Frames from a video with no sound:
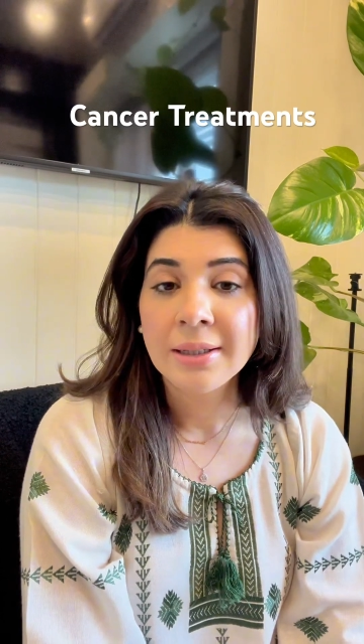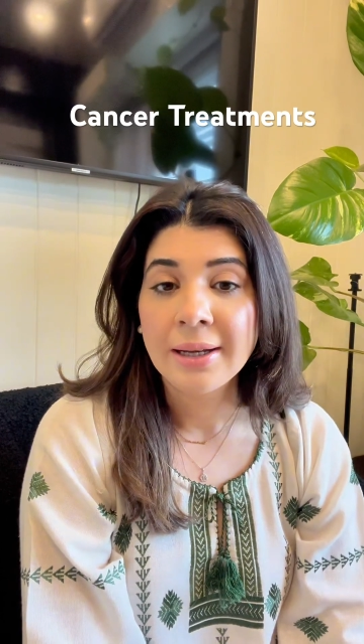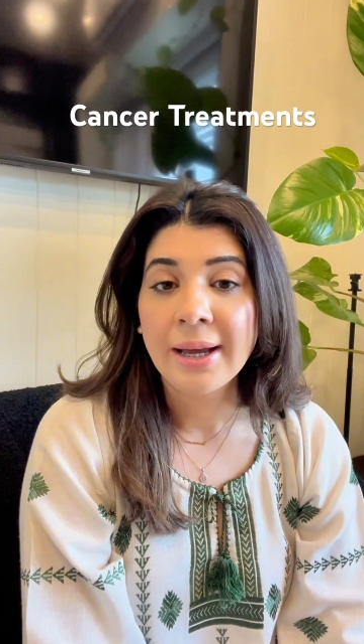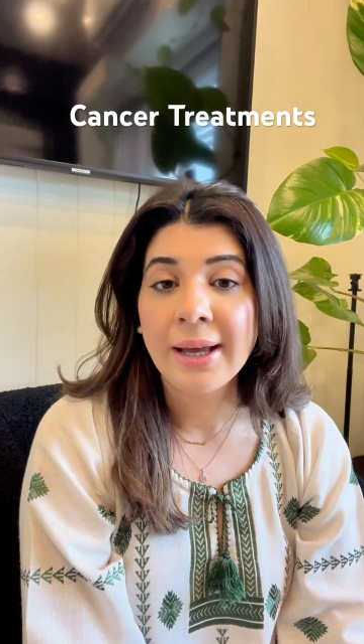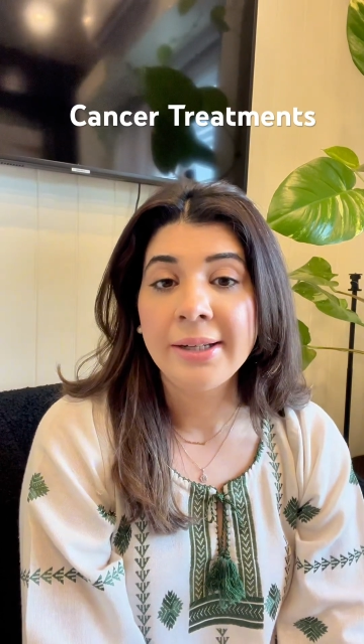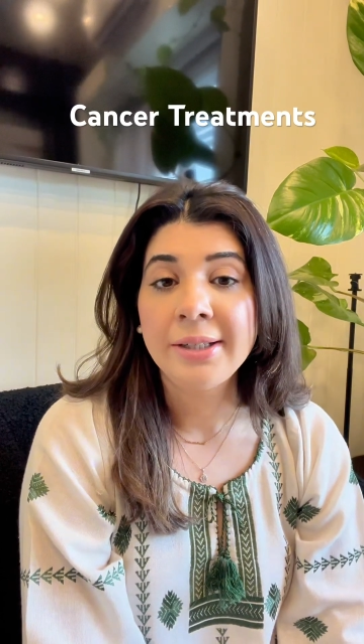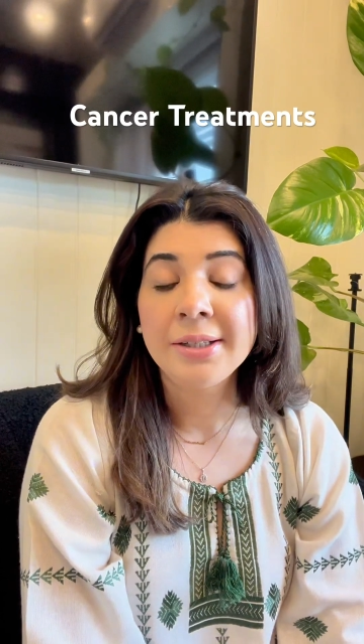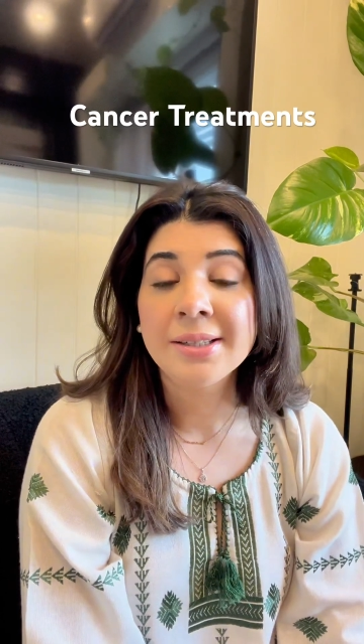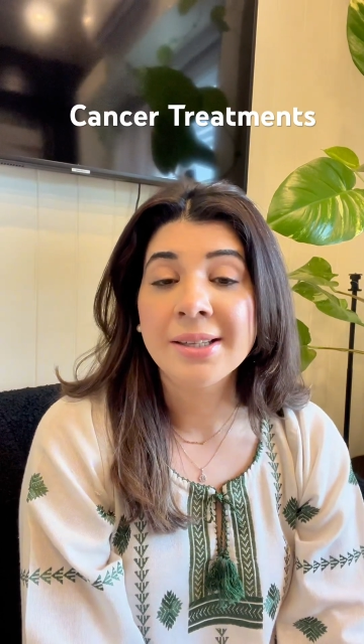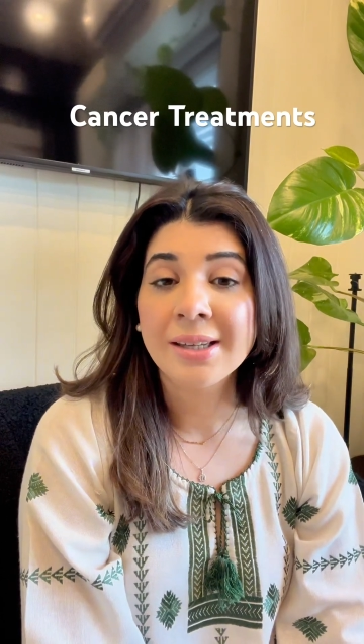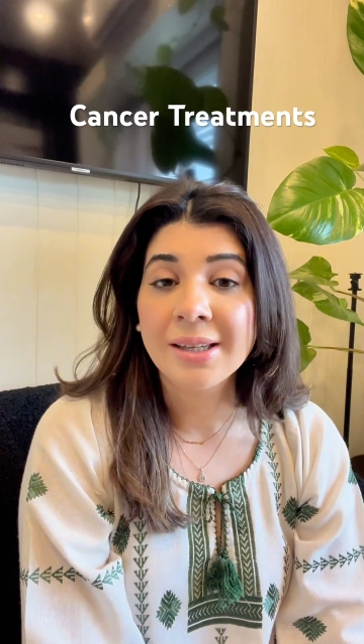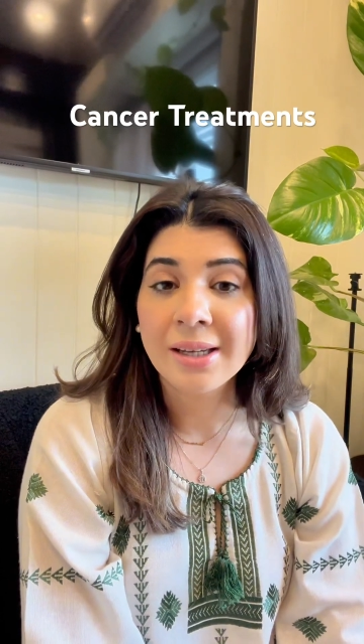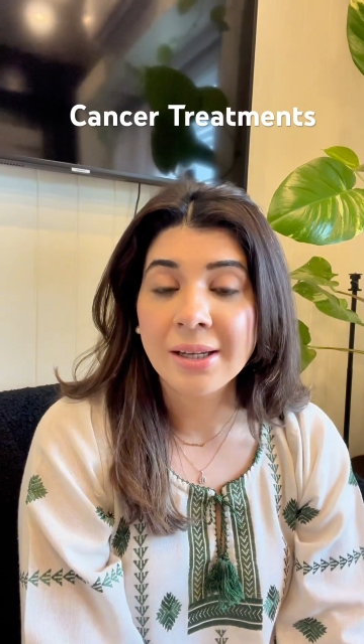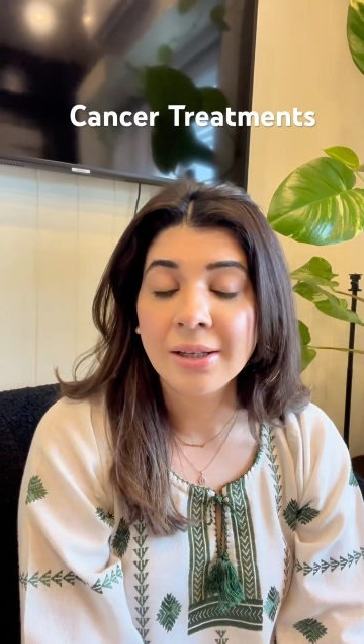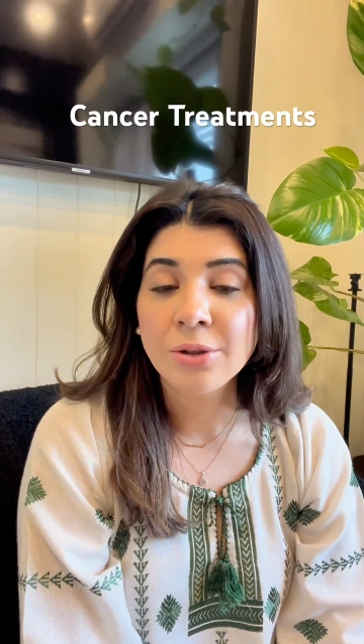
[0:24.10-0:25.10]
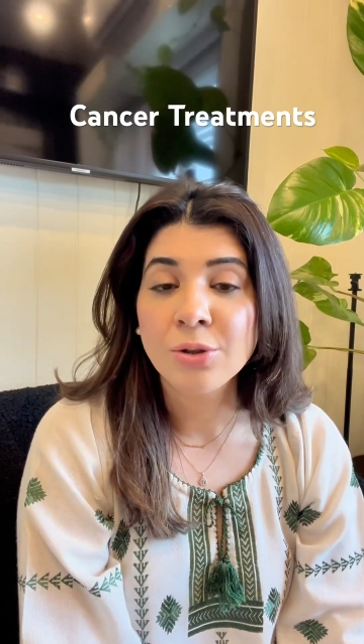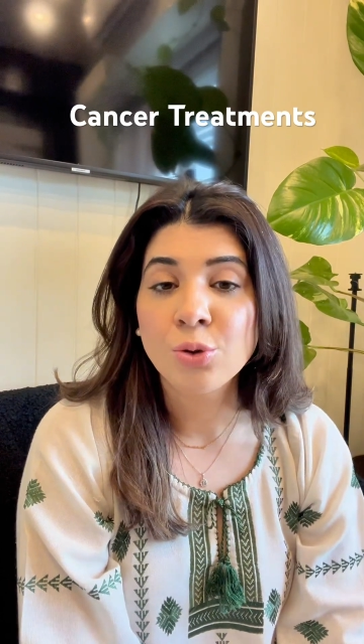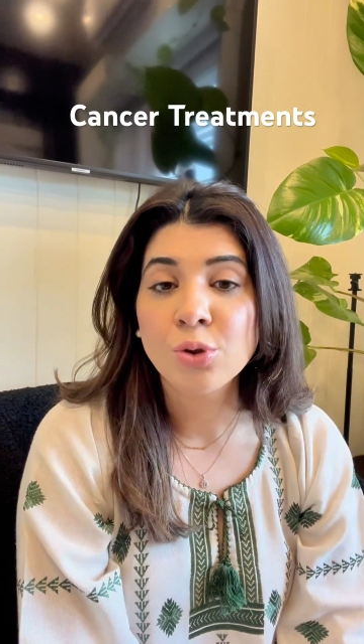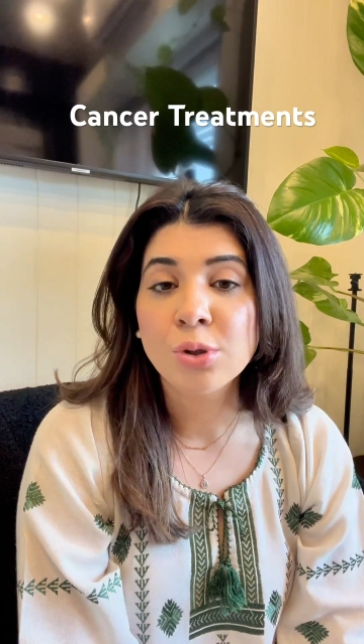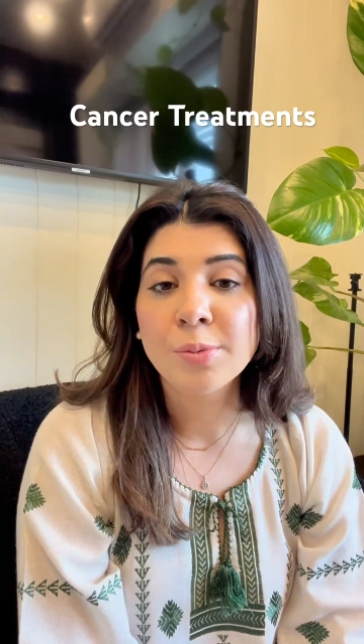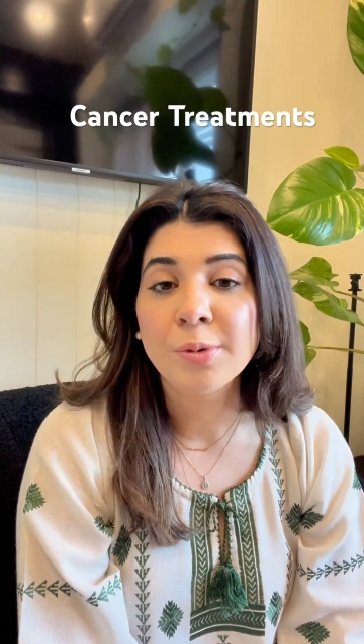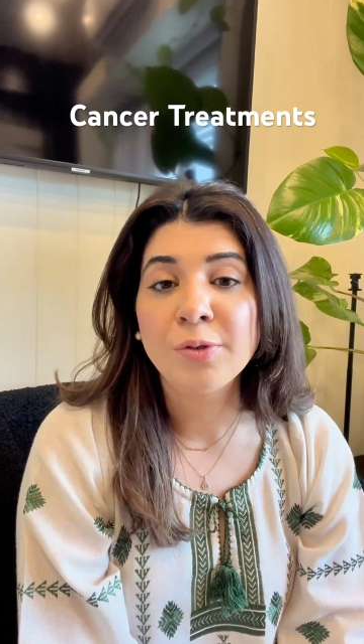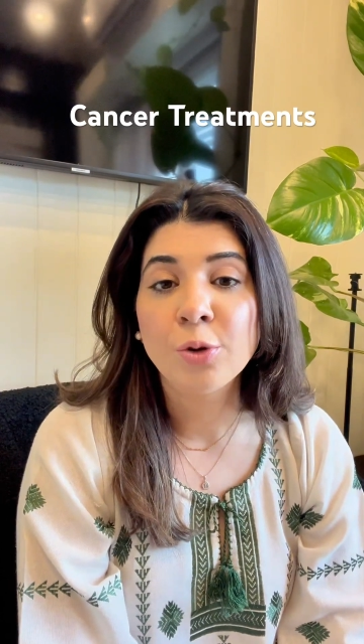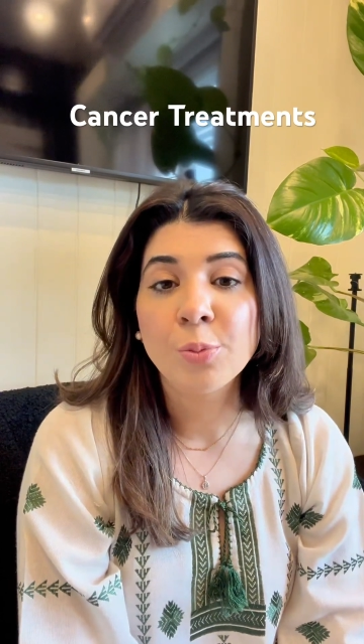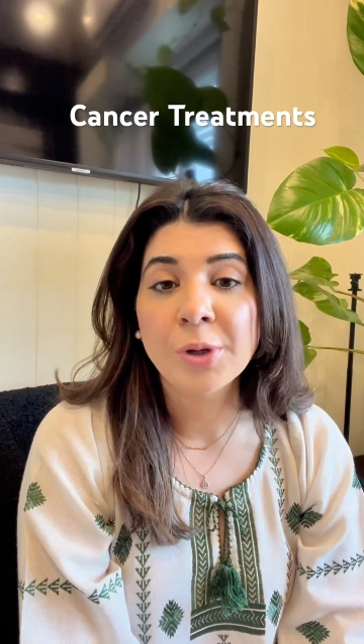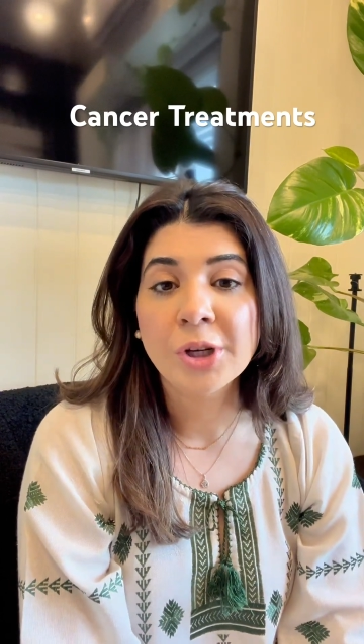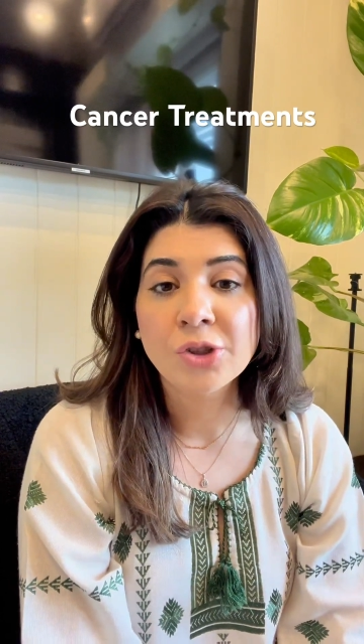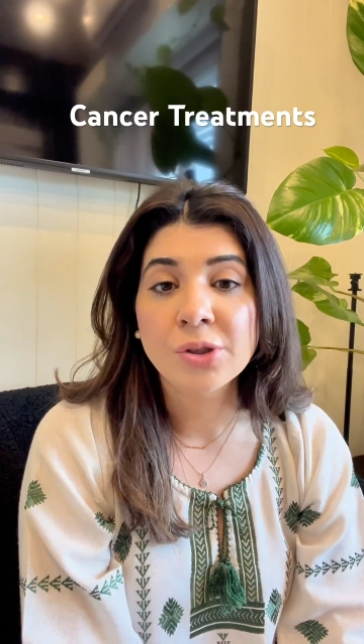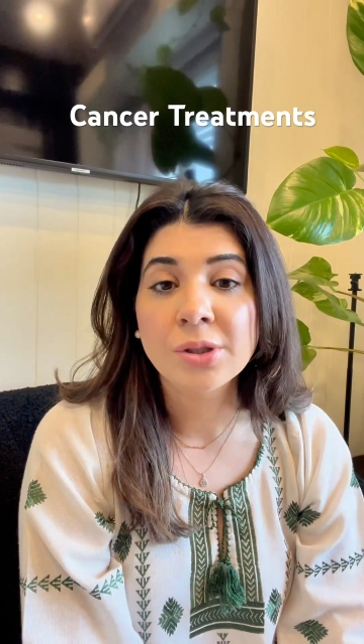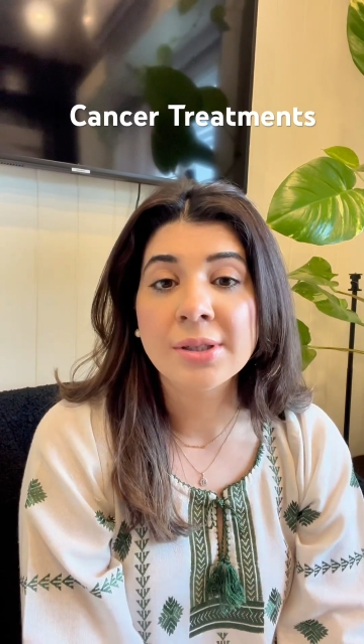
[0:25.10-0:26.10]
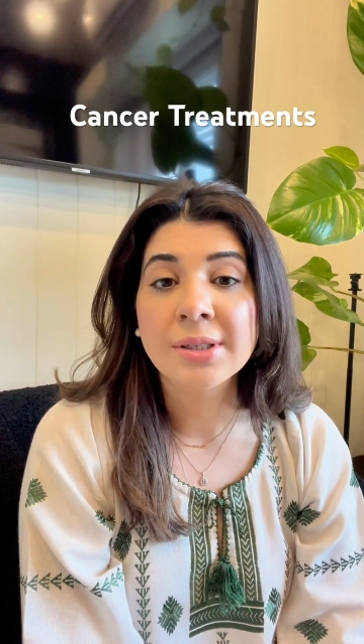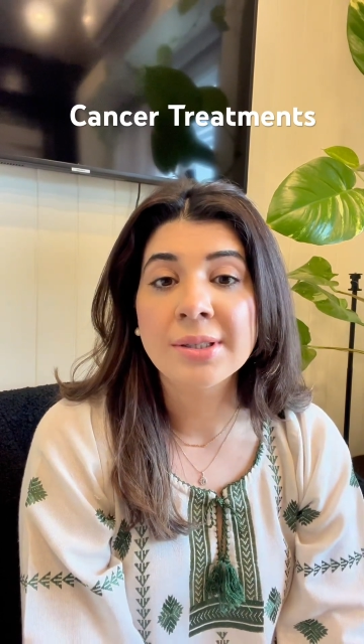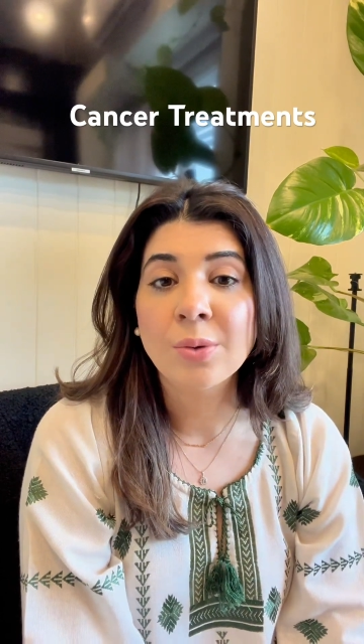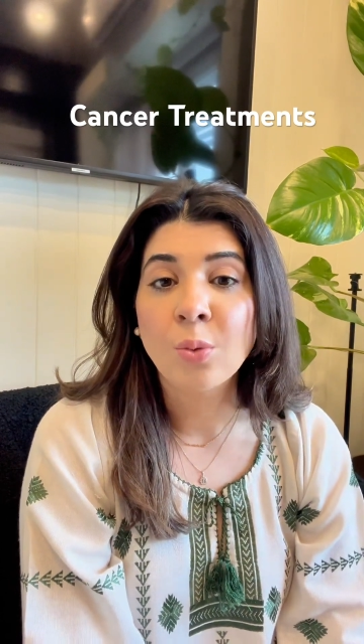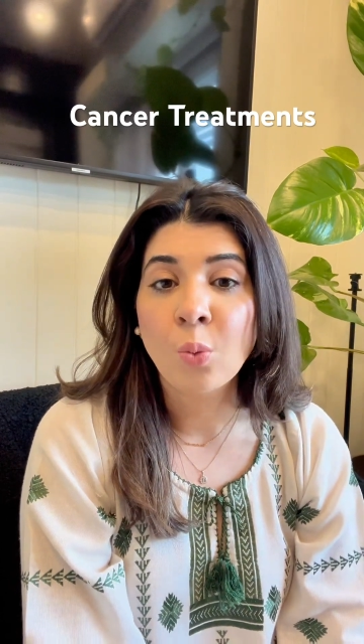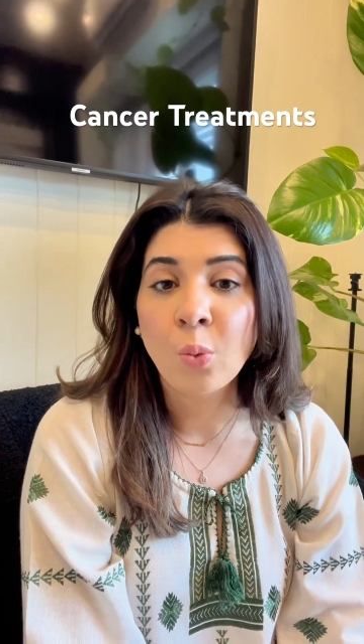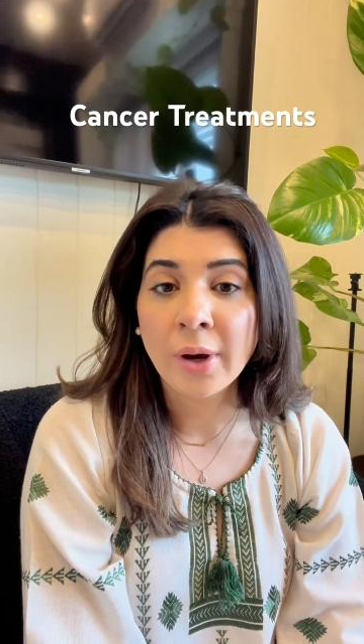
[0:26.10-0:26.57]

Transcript: and it is again suitable for patients